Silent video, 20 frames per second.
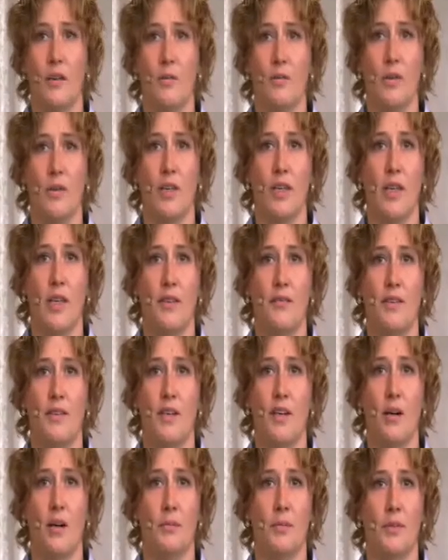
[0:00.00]
and we
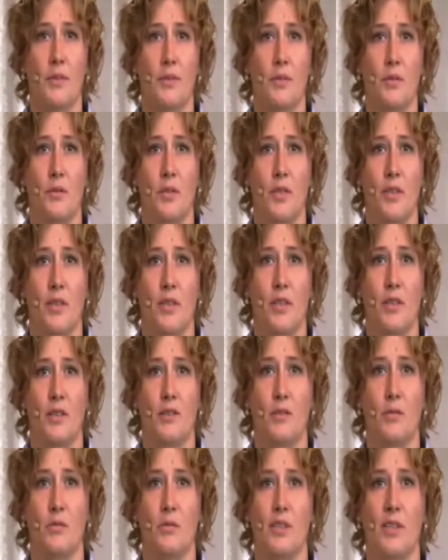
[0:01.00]
have the
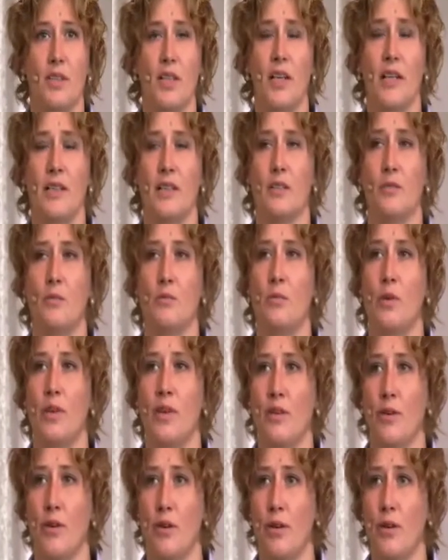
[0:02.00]
opportunity to enlighten
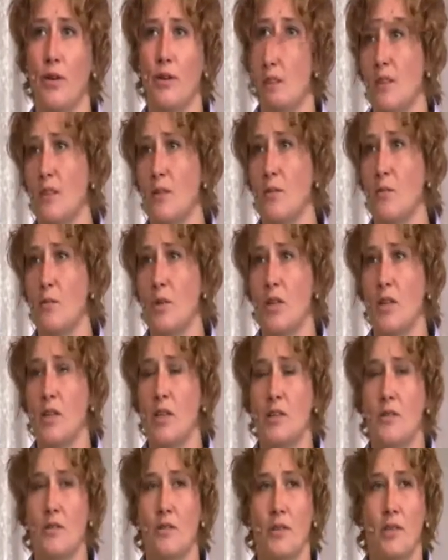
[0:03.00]
with her. We
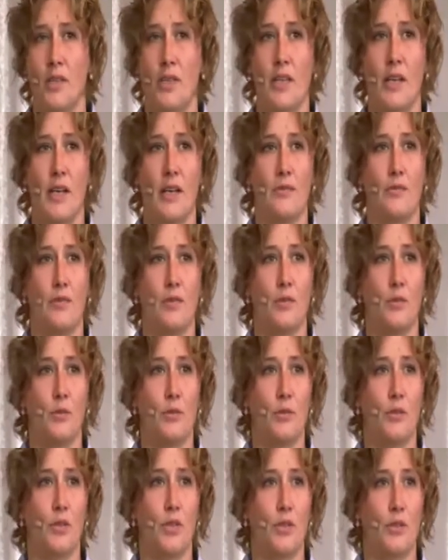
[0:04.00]
literally have
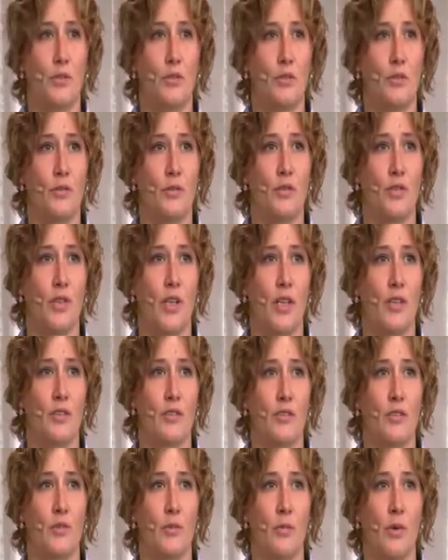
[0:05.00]
2 years to
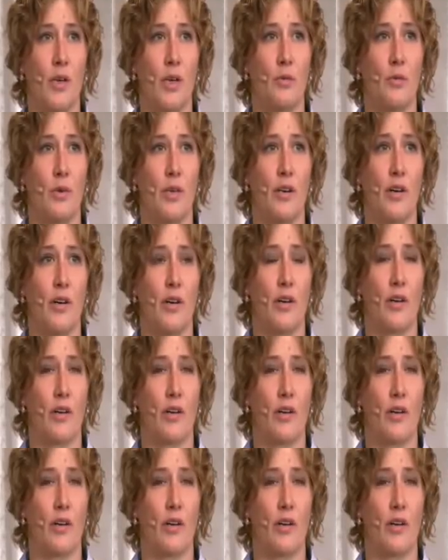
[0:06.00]
change the way we